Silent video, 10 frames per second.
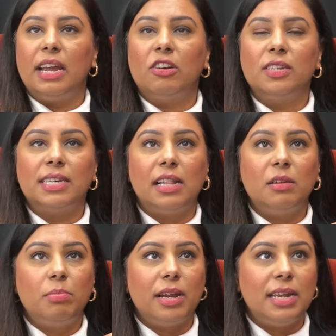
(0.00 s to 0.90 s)
They're
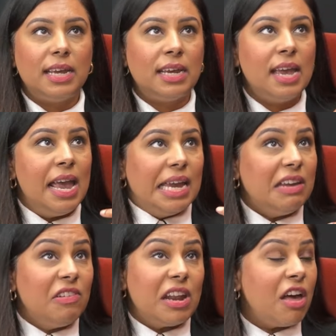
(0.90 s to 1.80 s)
celebrating
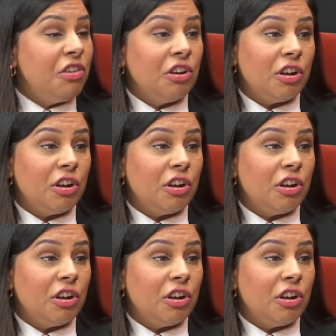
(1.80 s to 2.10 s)
even other